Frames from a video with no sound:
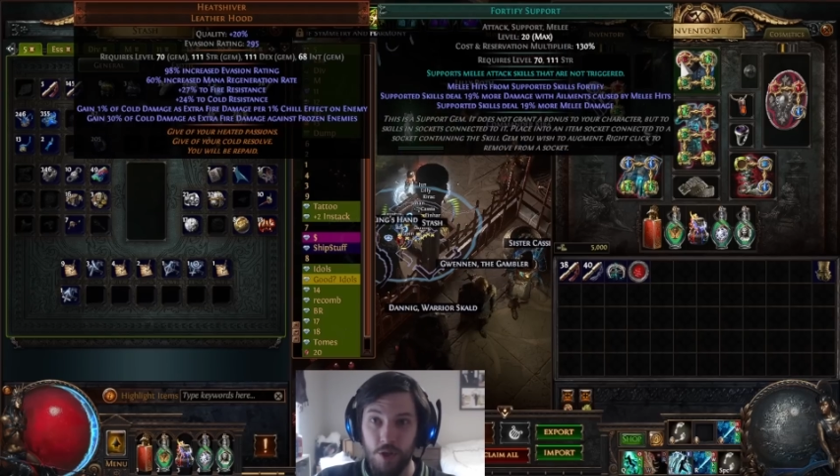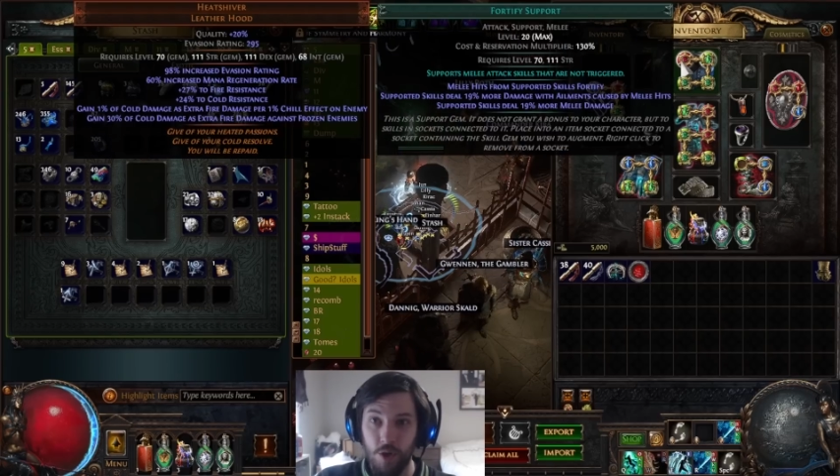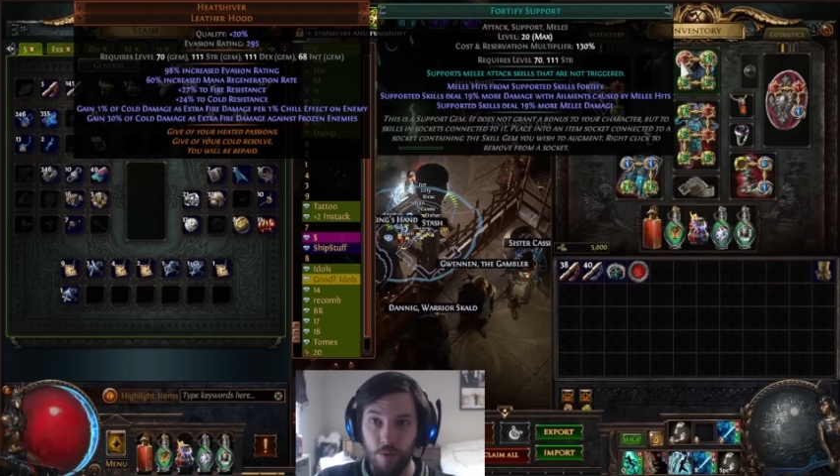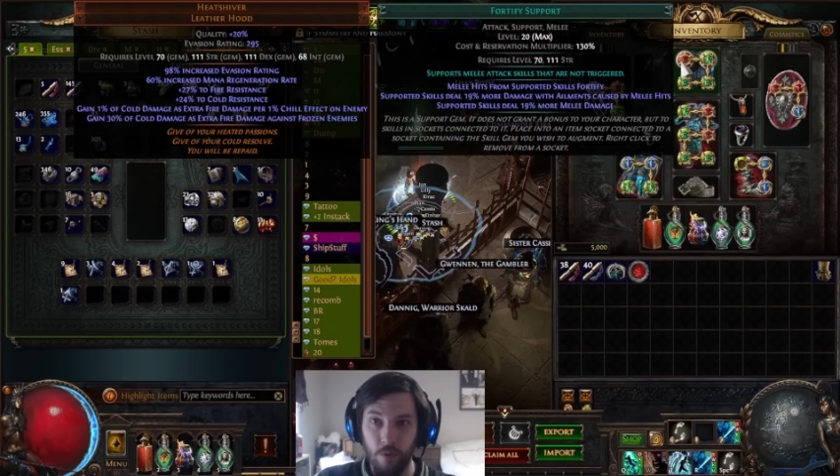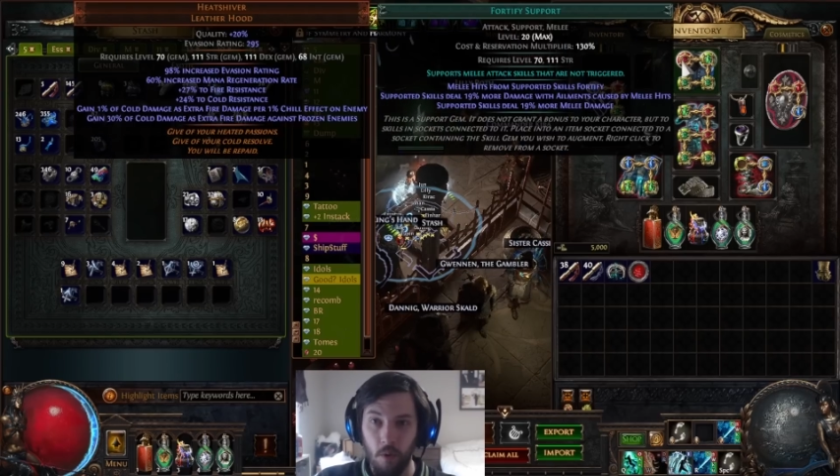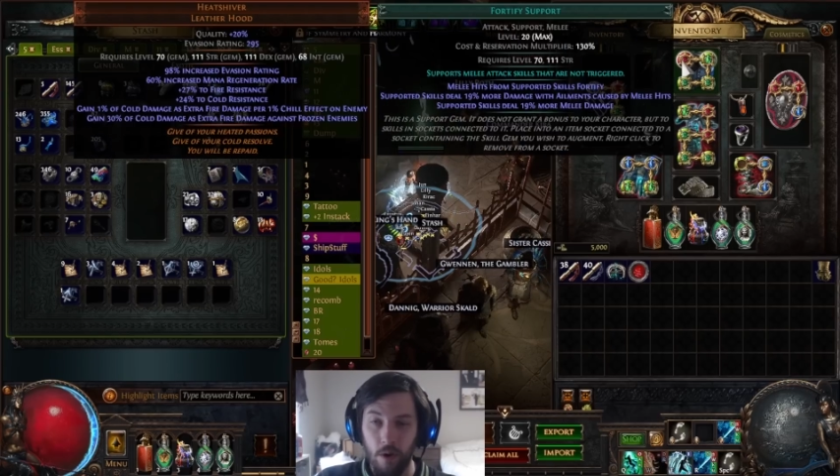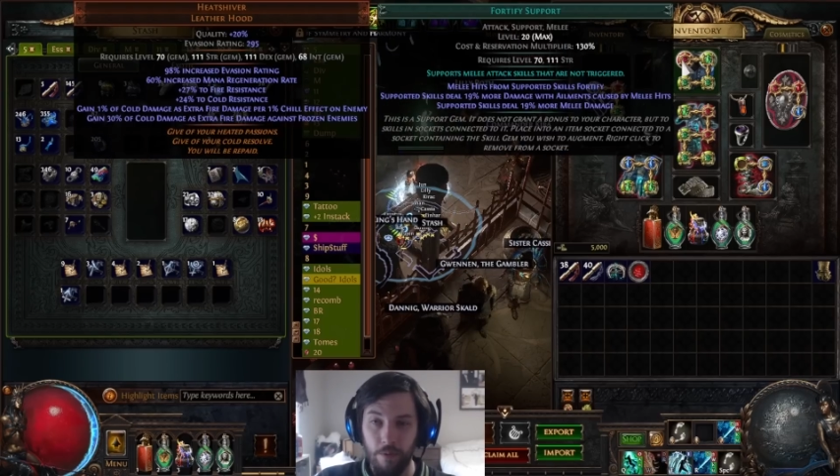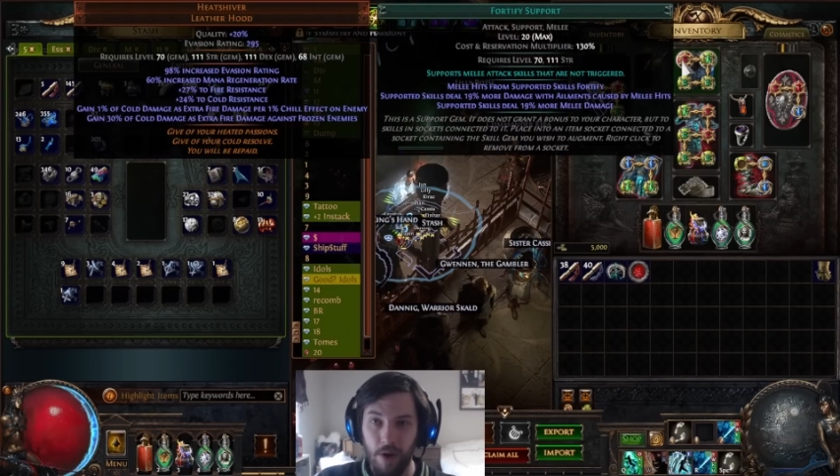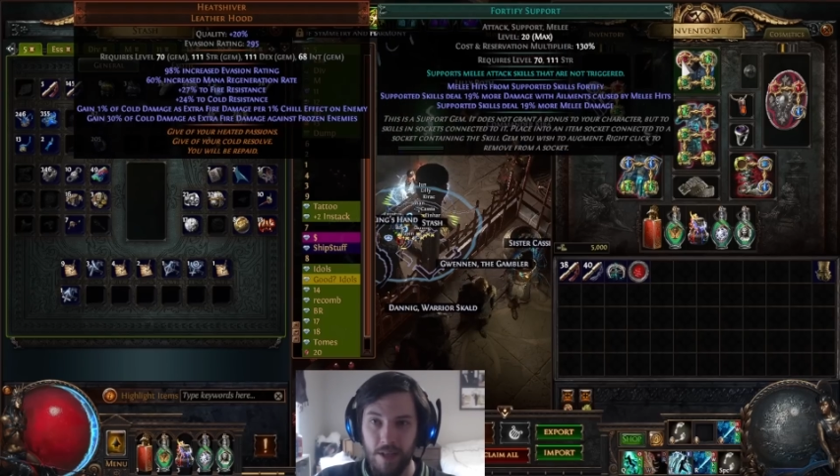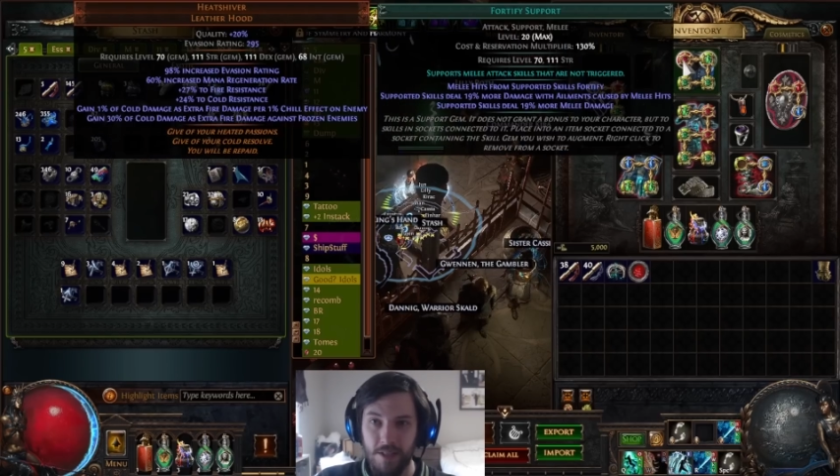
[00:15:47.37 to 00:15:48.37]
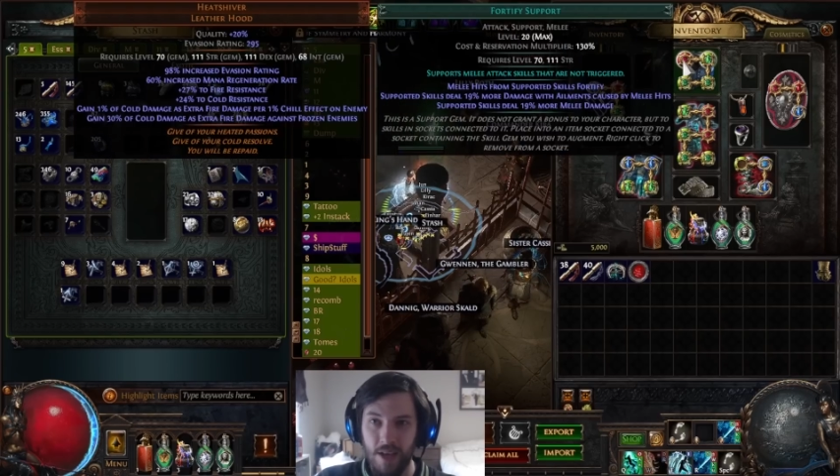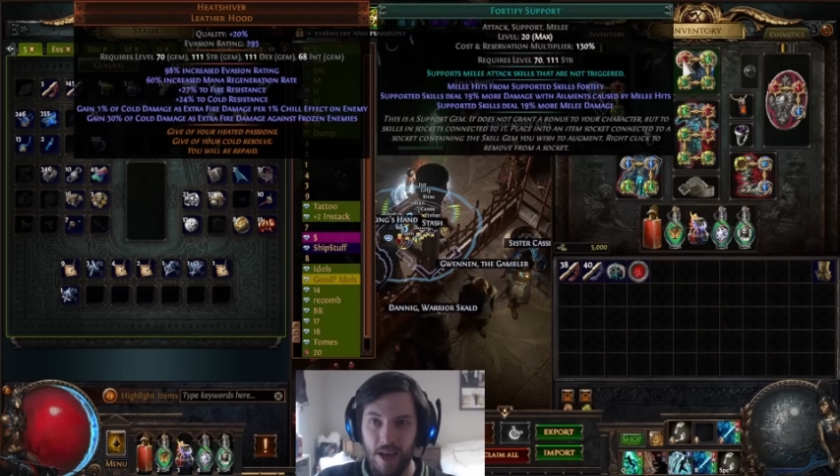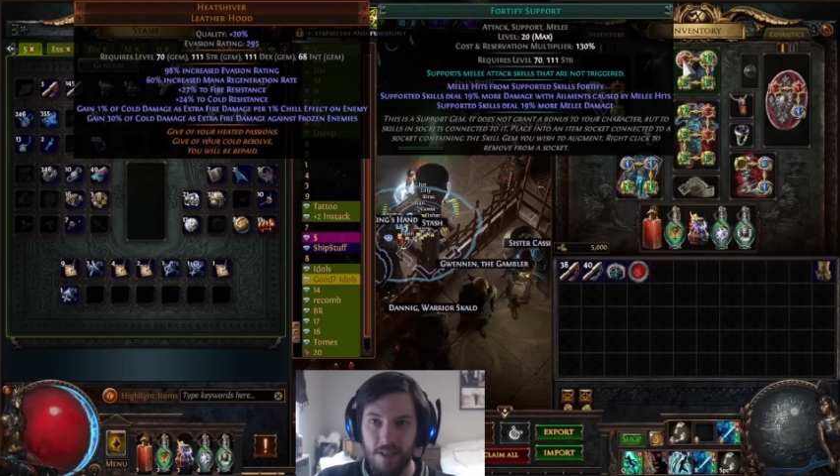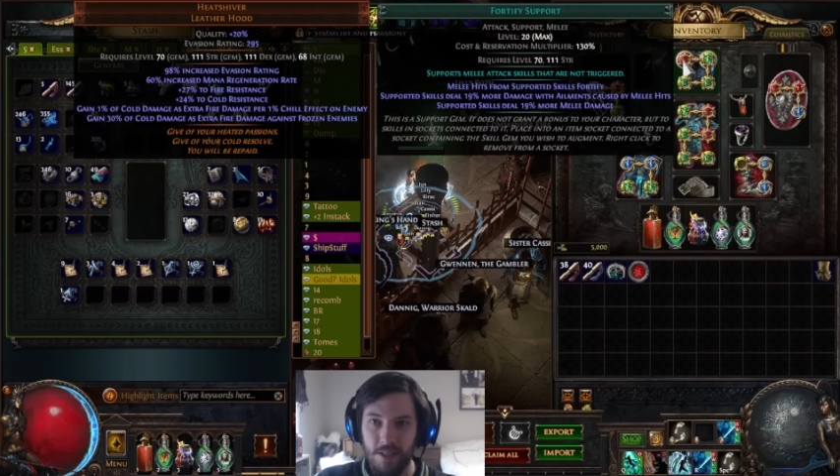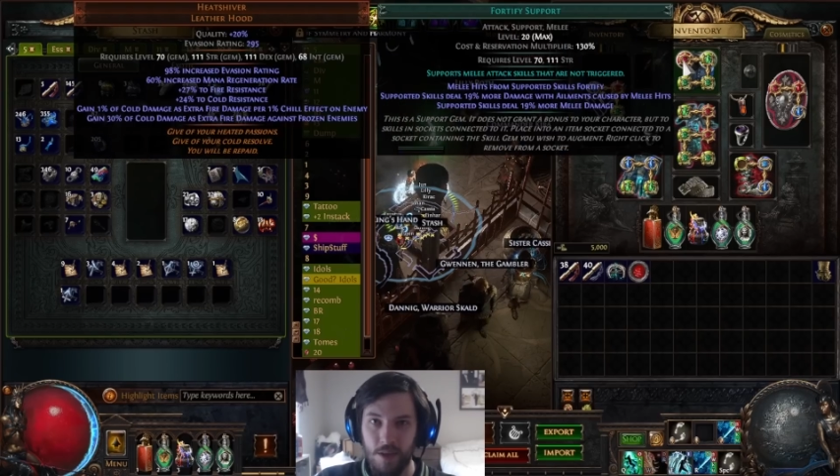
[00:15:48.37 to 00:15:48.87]
2 Fortify
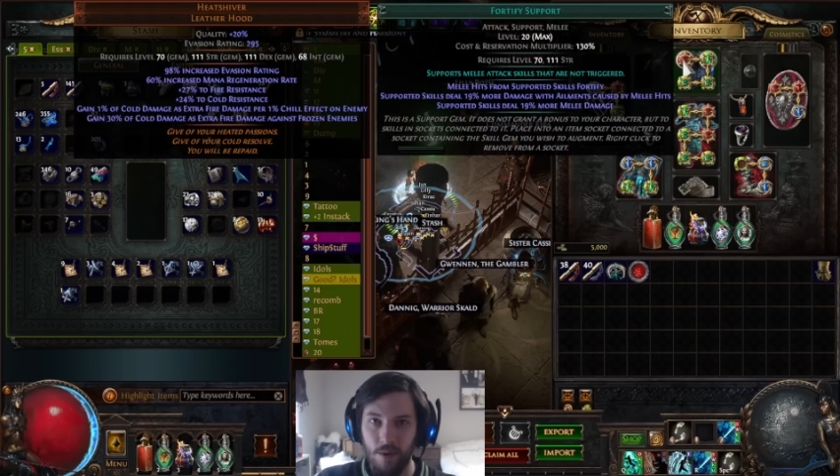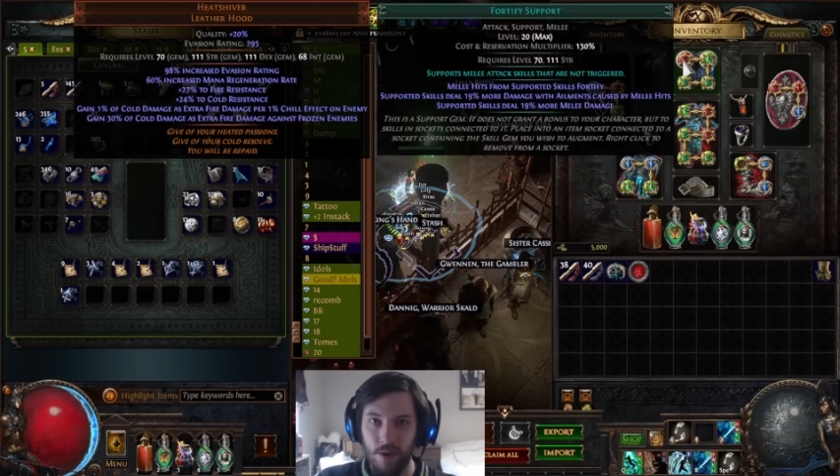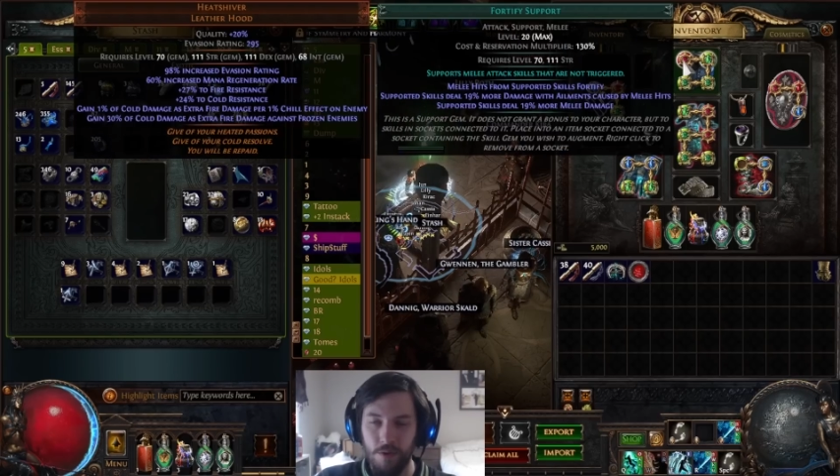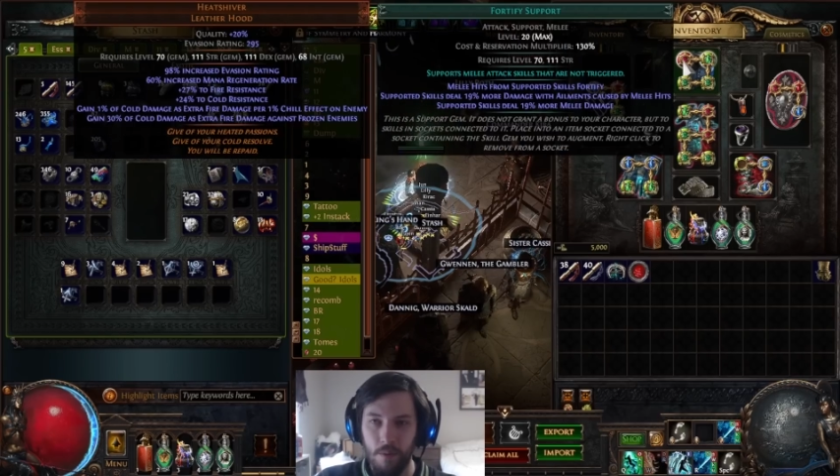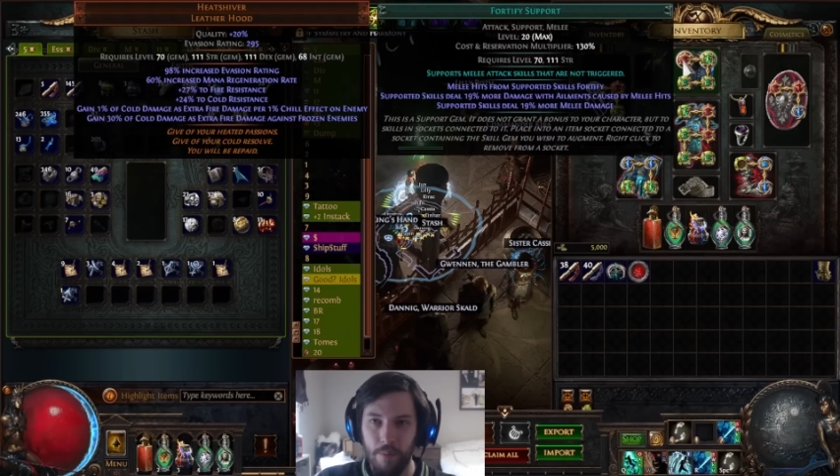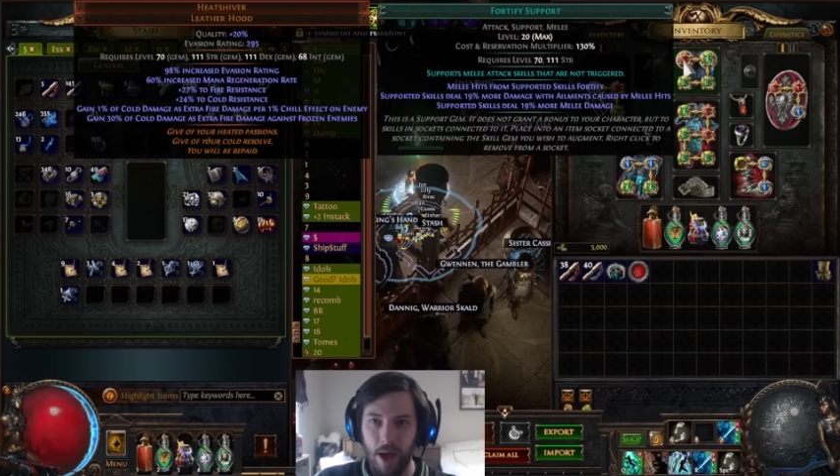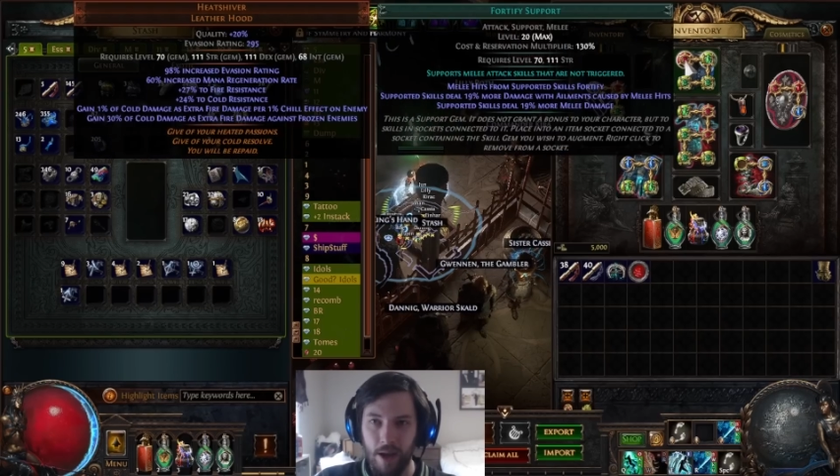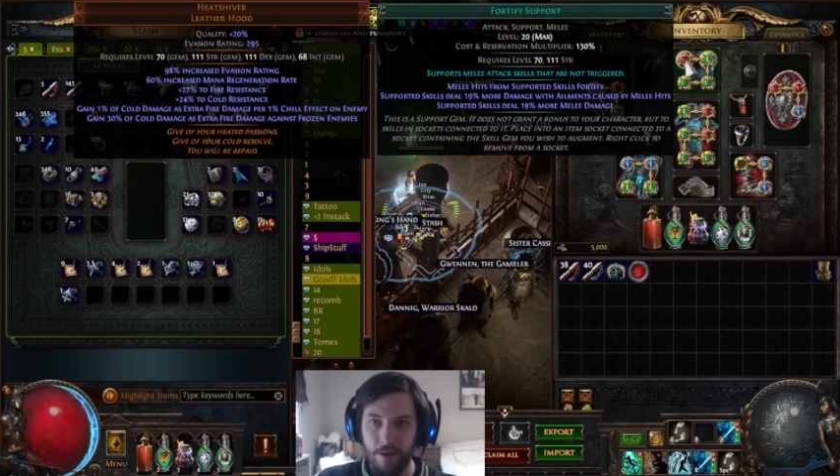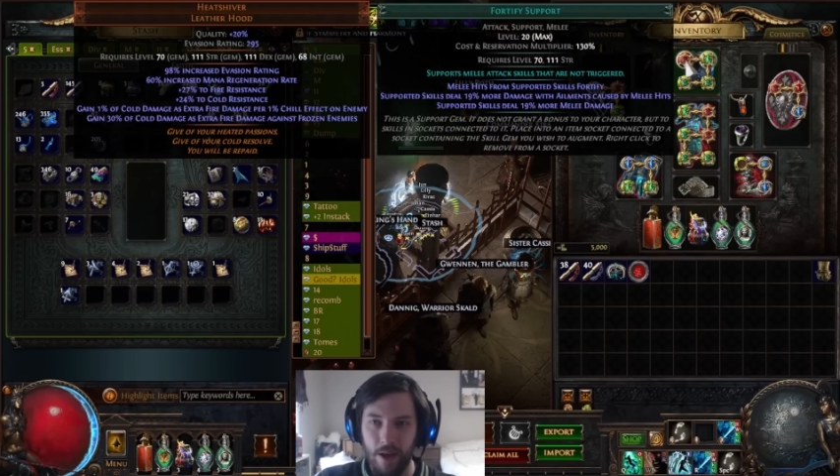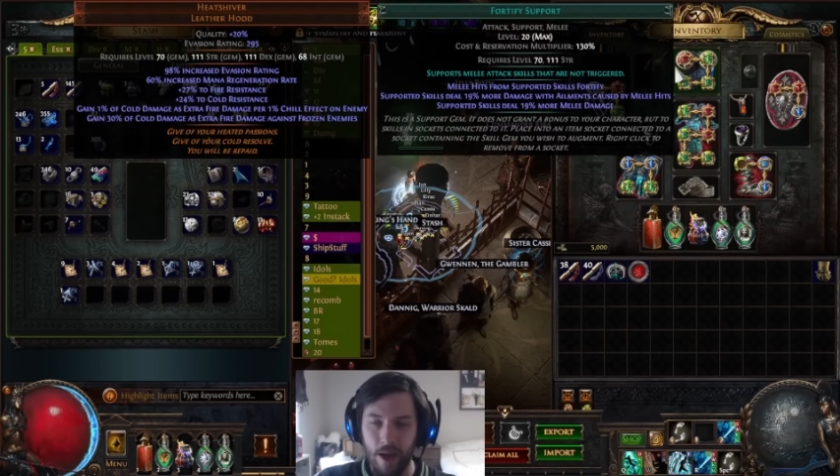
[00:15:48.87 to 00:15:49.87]
stacks going through a pack